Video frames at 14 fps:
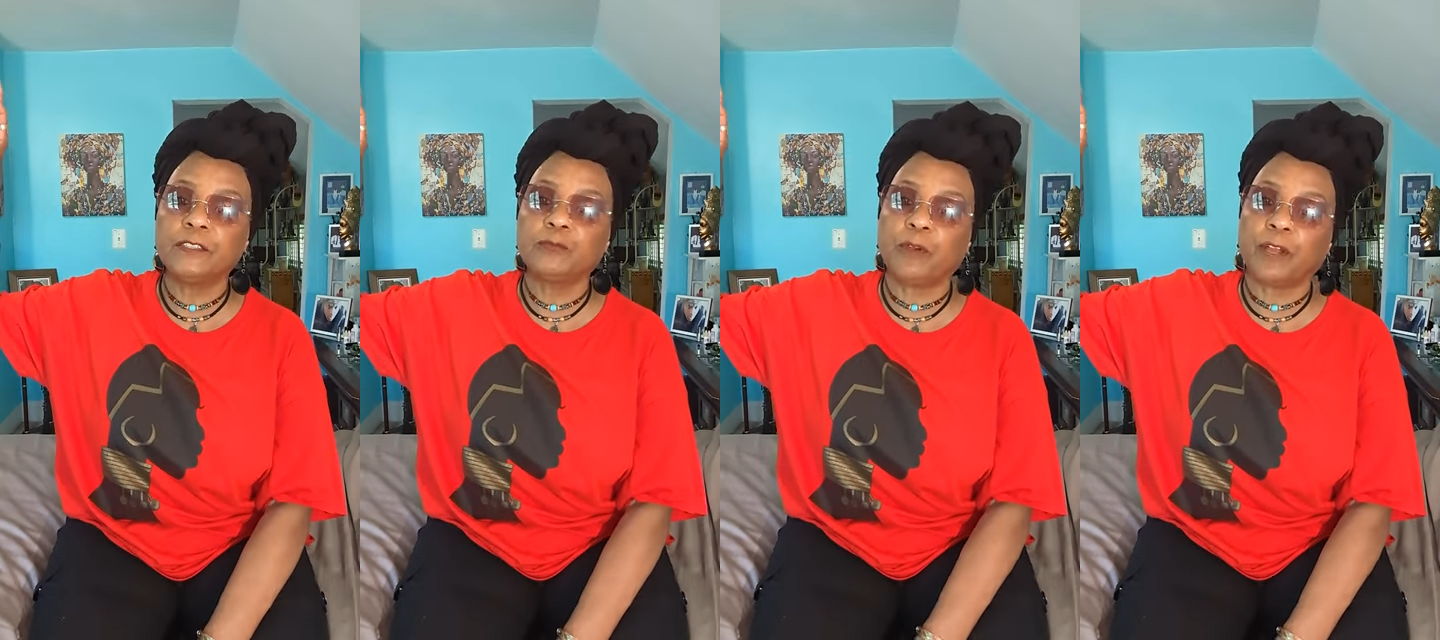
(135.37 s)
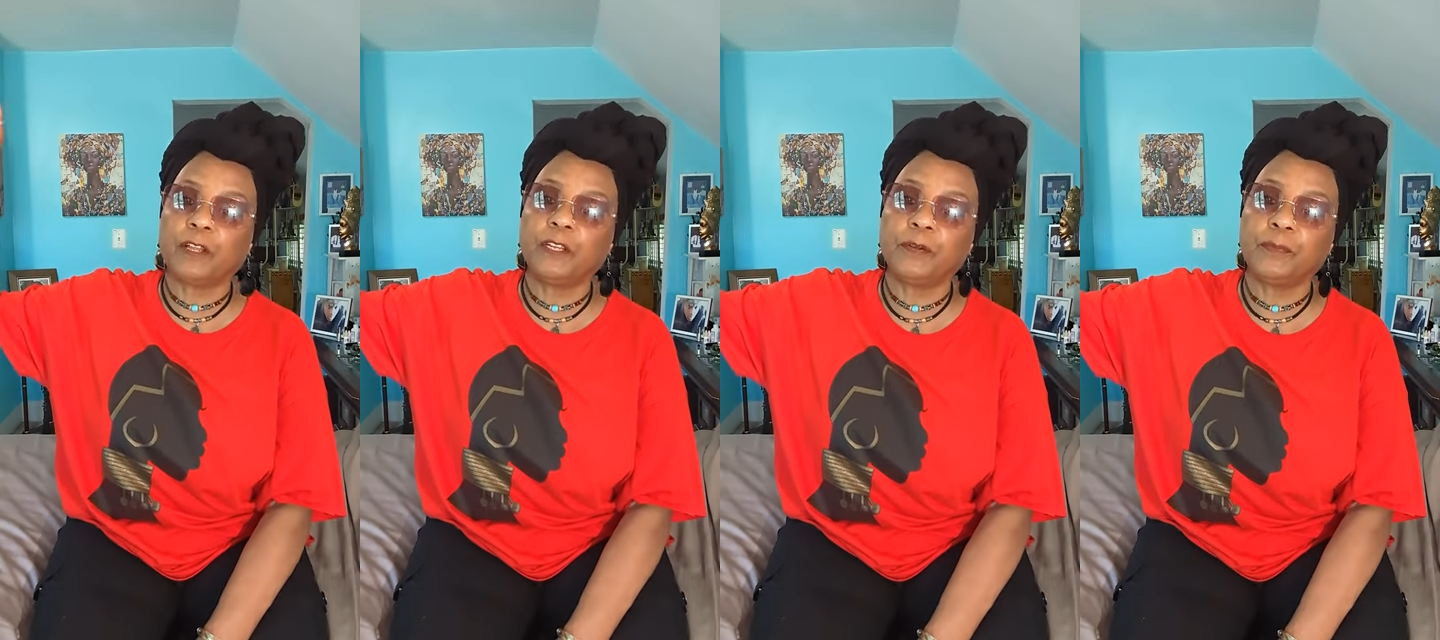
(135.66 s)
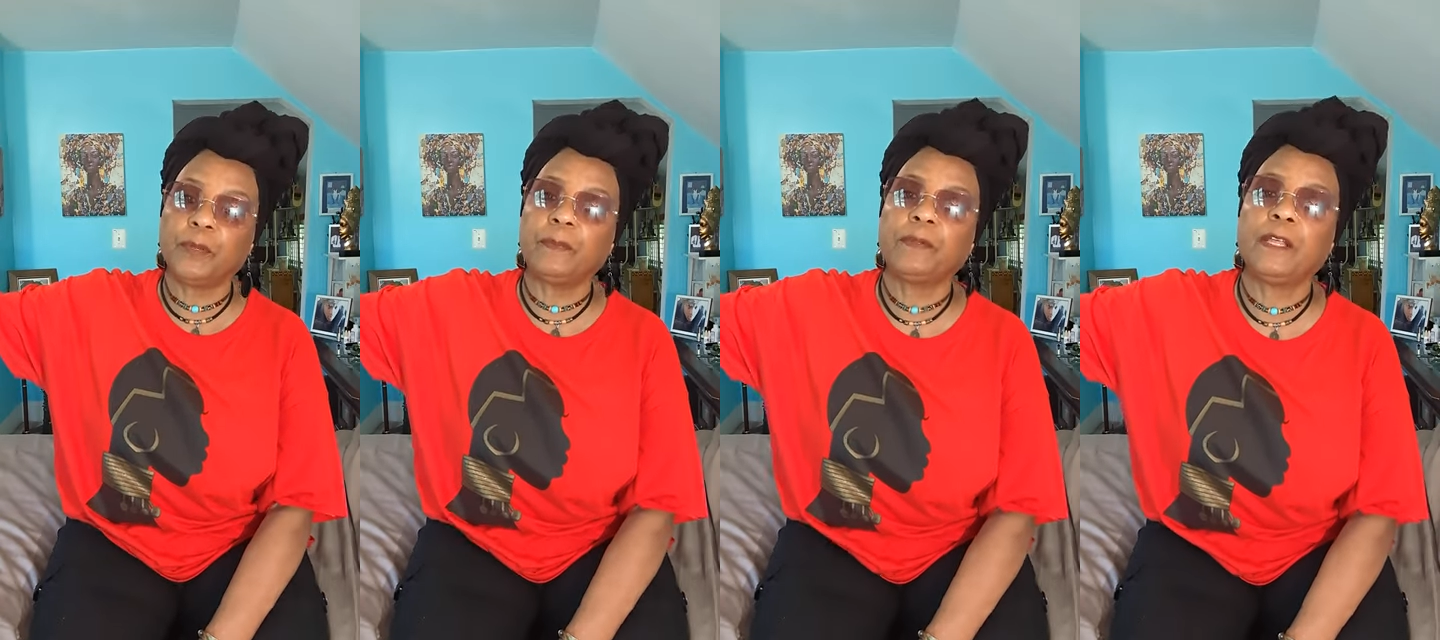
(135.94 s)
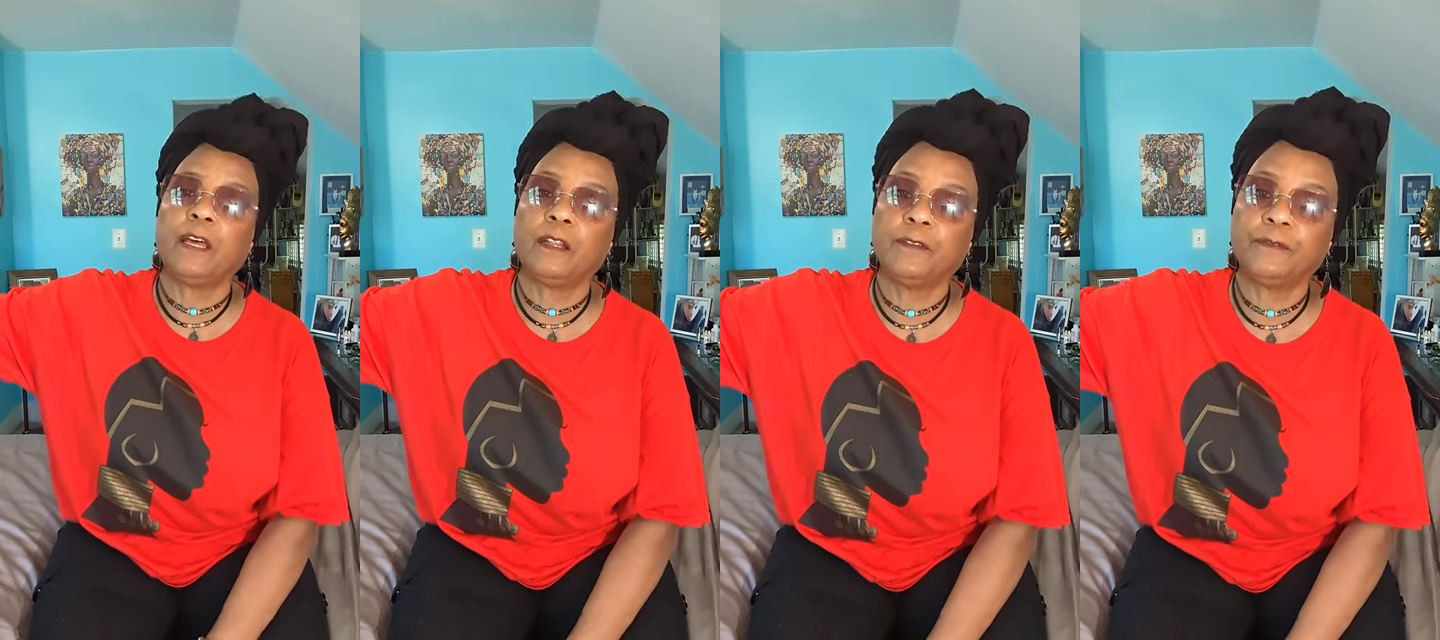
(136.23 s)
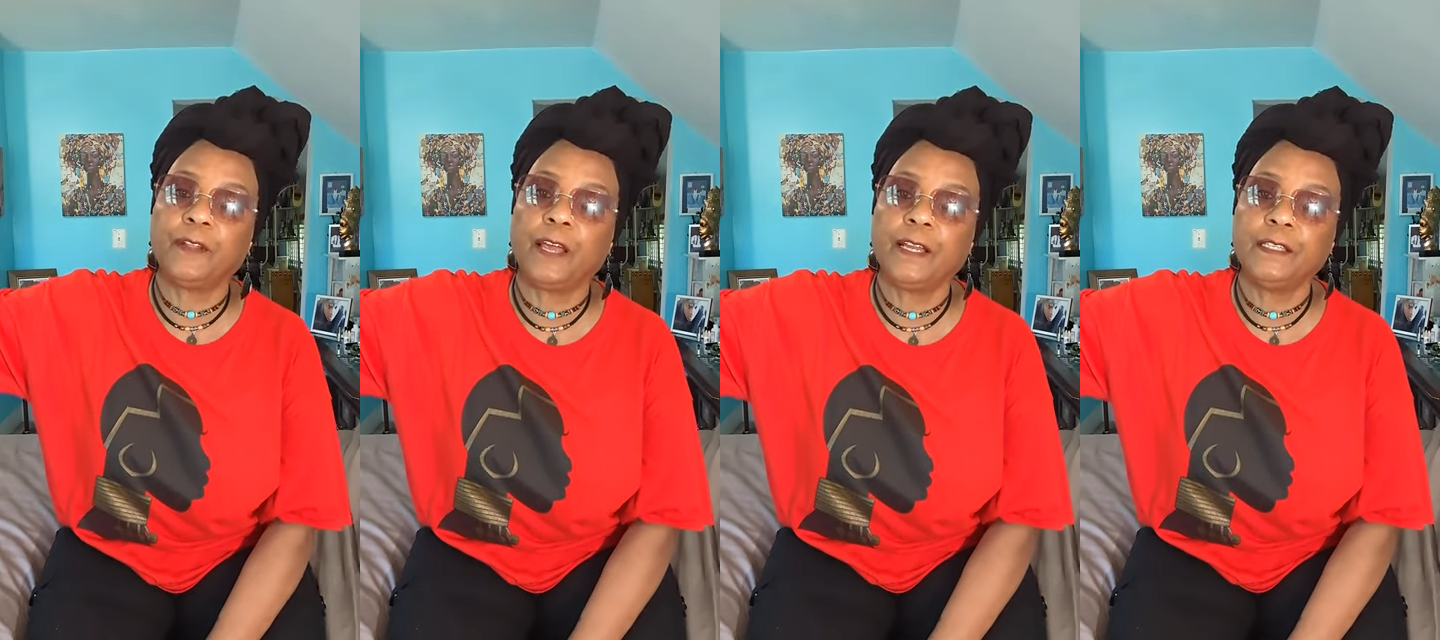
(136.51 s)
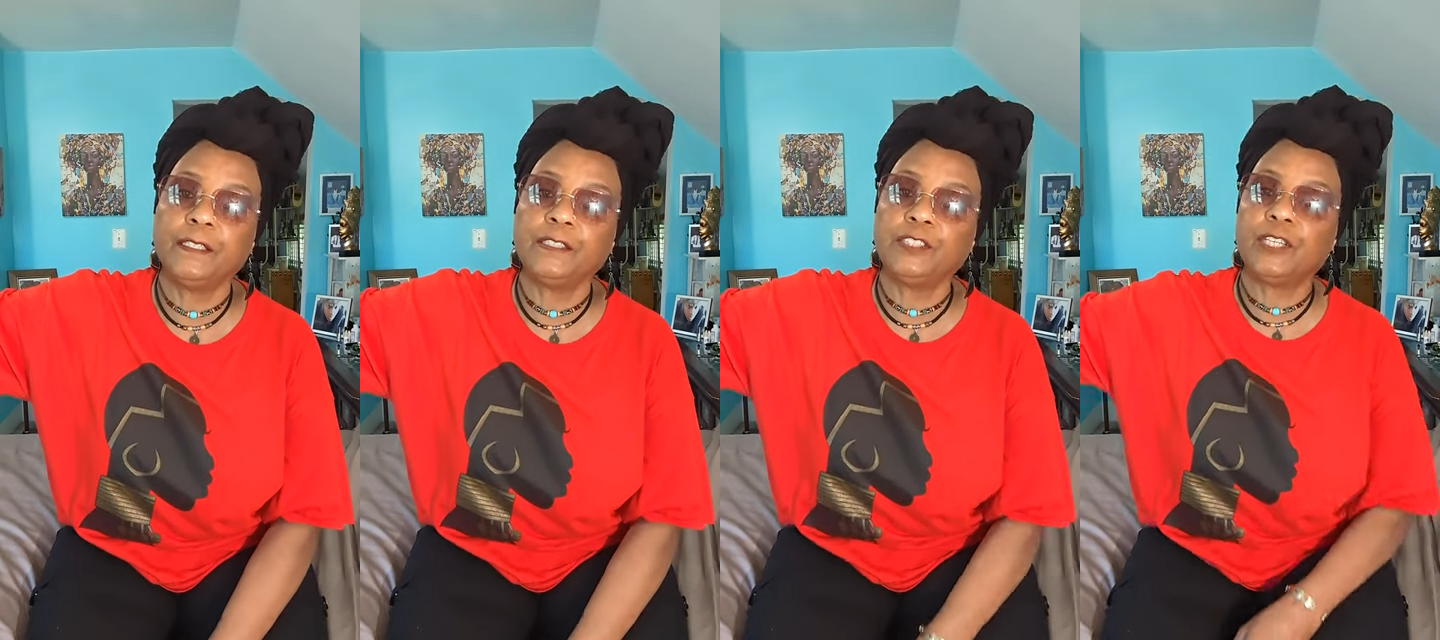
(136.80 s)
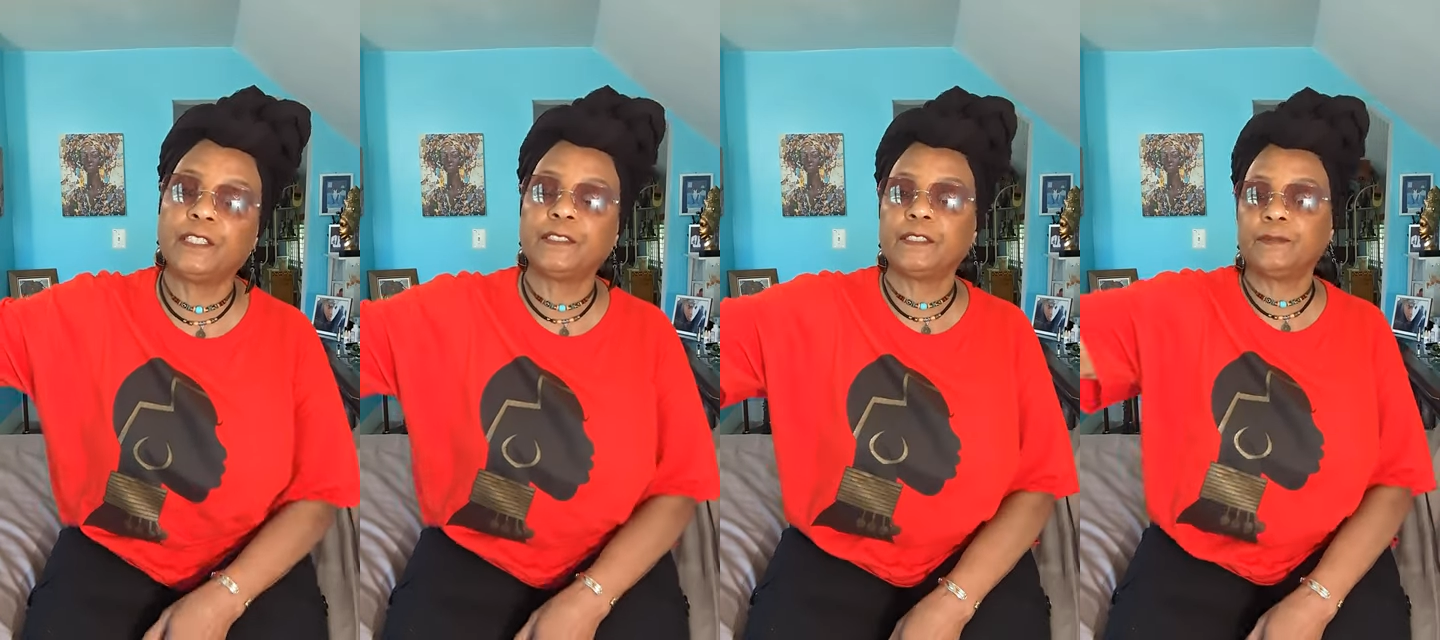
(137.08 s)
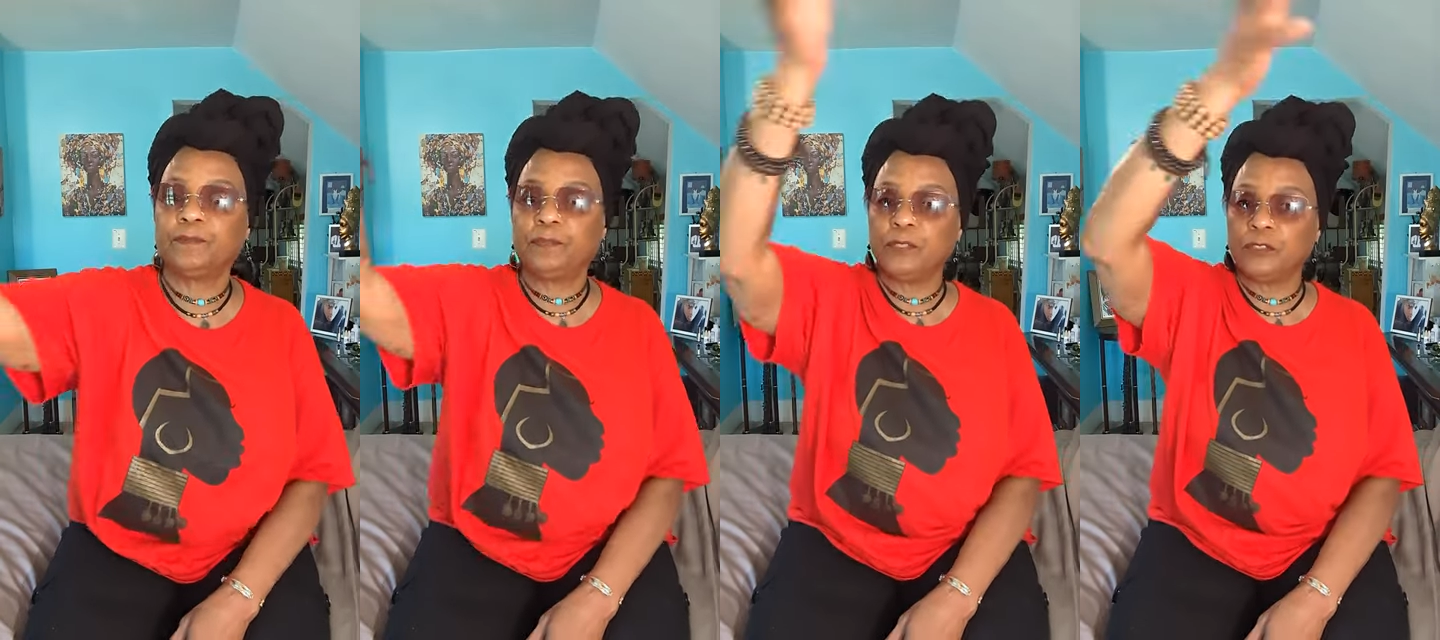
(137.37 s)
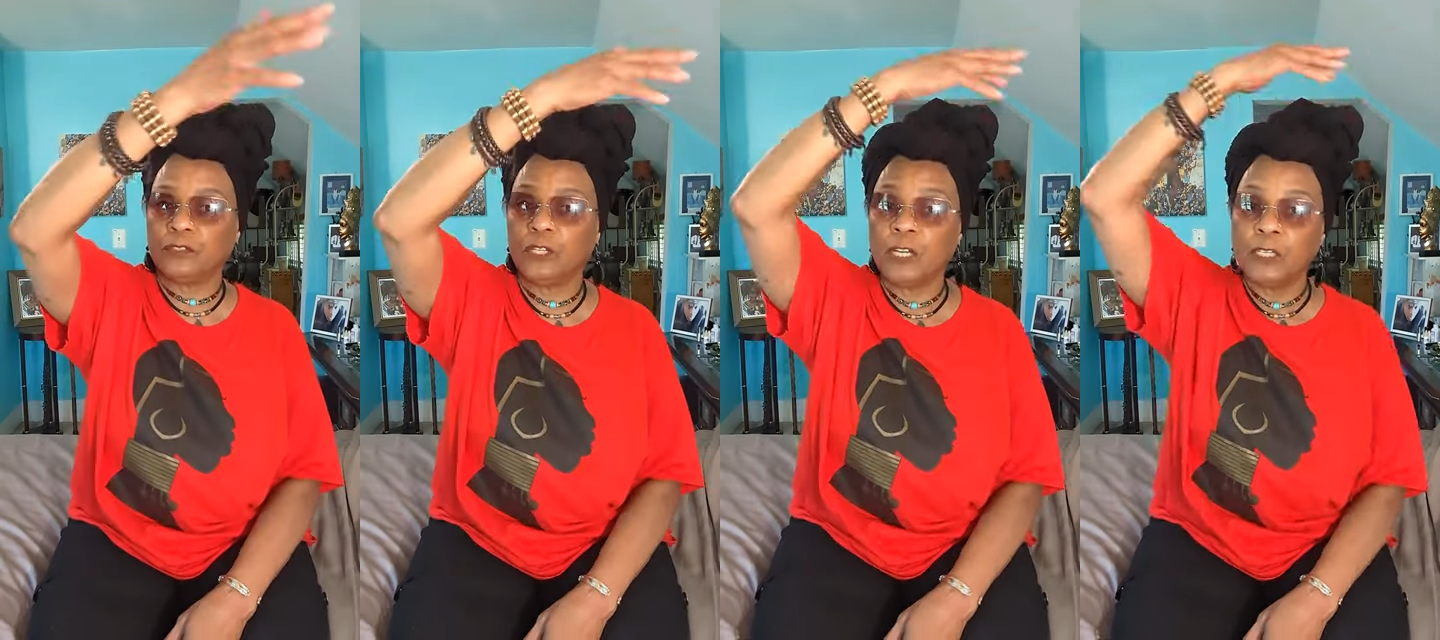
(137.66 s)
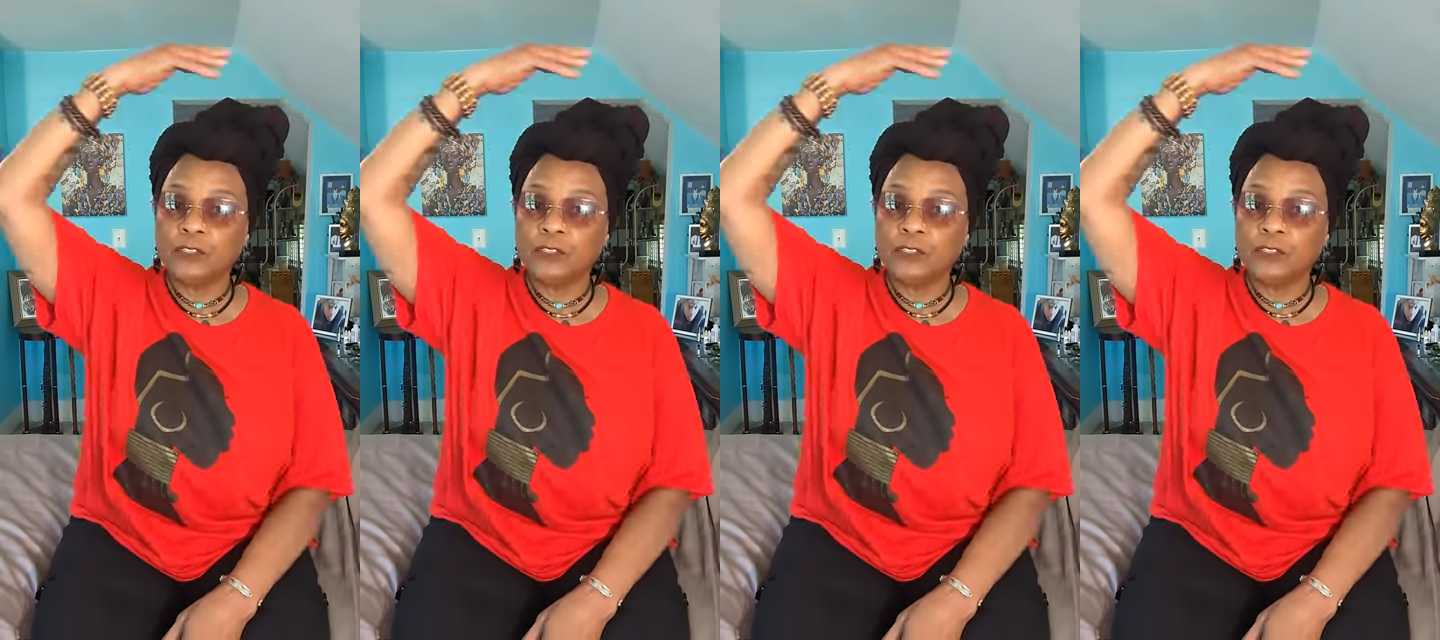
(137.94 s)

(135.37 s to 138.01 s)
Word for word: regular people that are flying these jets and putting